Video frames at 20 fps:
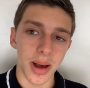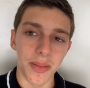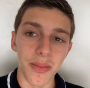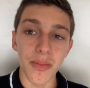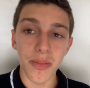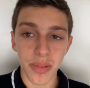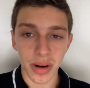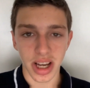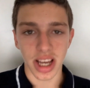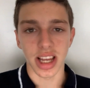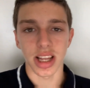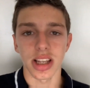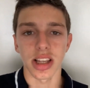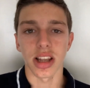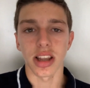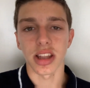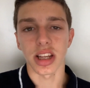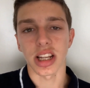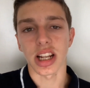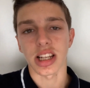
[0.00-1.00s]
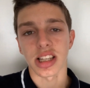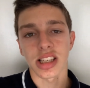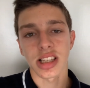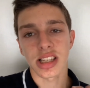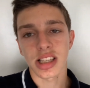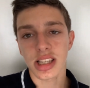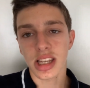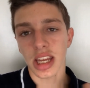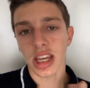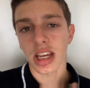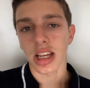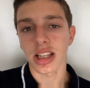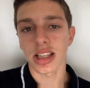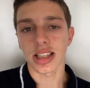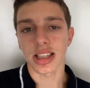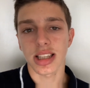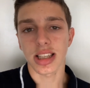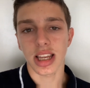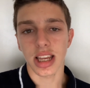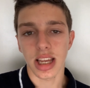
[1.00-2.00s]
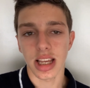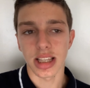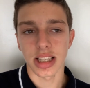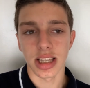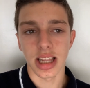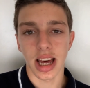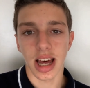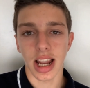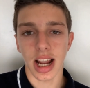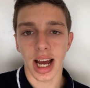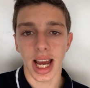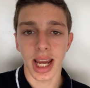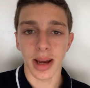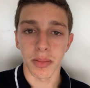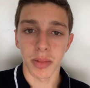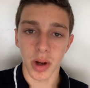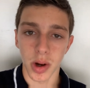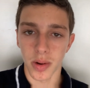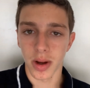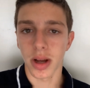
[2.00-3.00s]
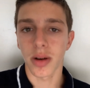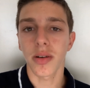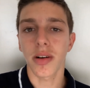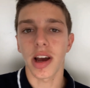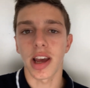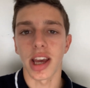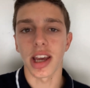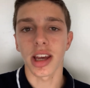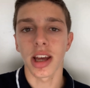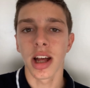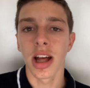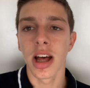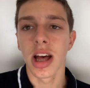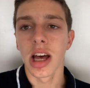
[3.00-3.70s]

but the thing that stinks is that I am going away